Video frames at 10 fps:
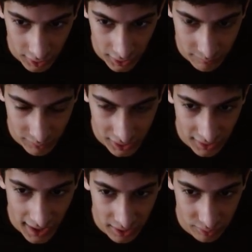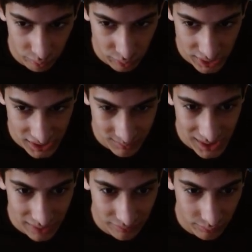And we can add a
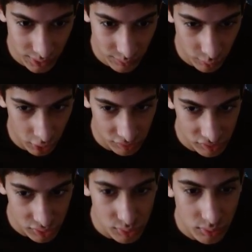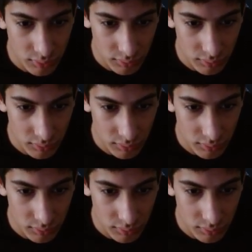README if we want to,